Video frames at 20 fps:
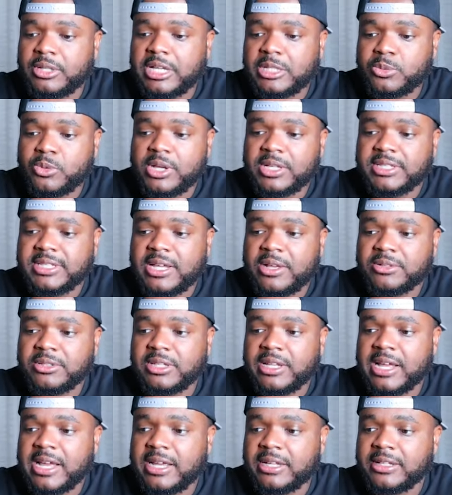that's what it sounds
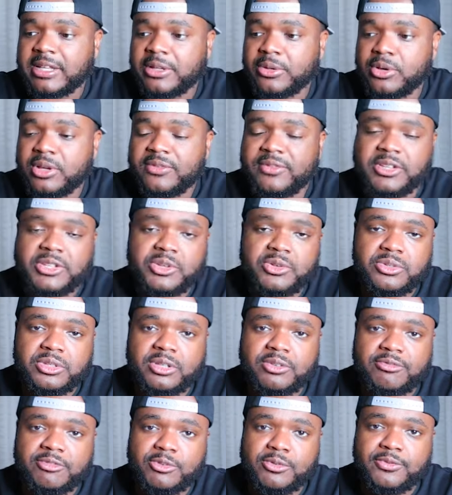like. They're not even
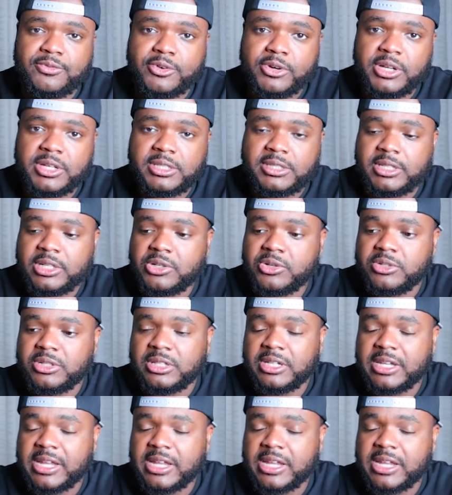using a real voice, they're using